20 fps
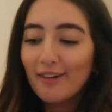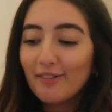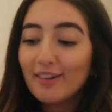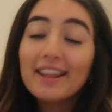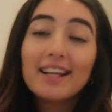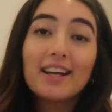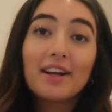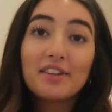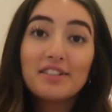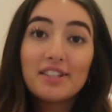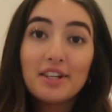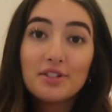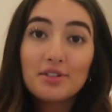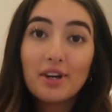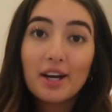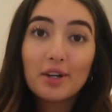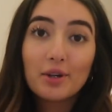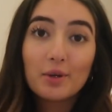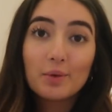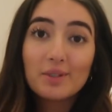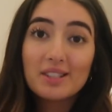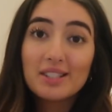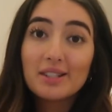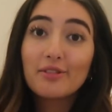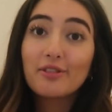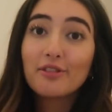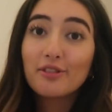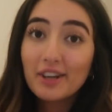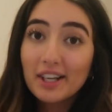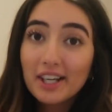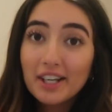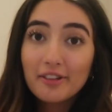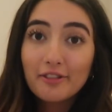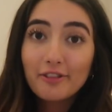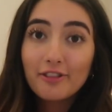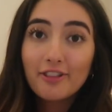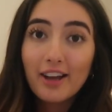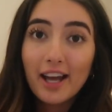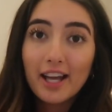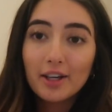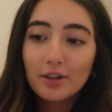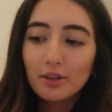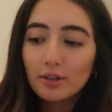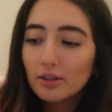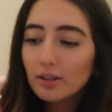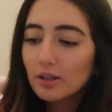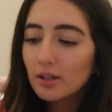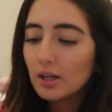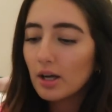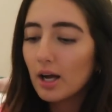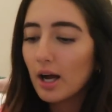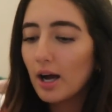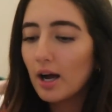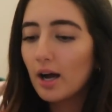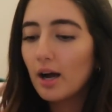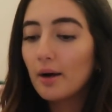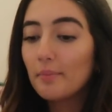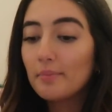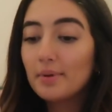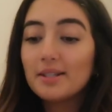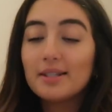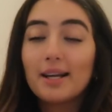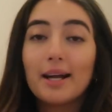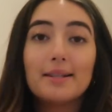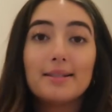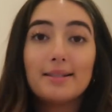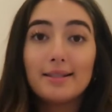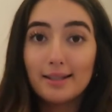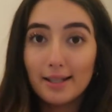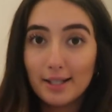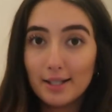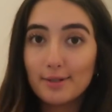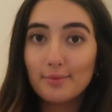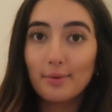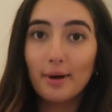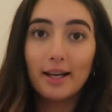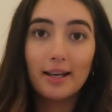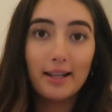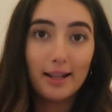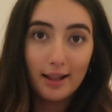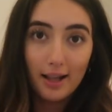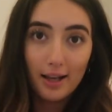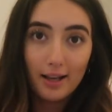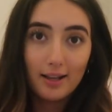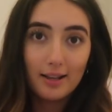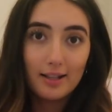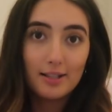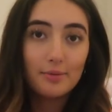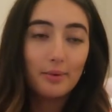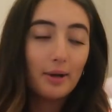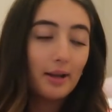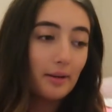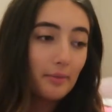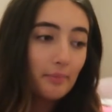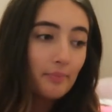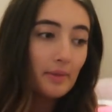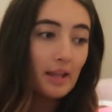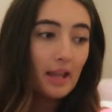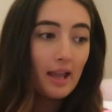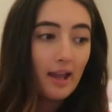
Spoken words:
Everything else I tried on was a freaking fail besides this one. I like this one.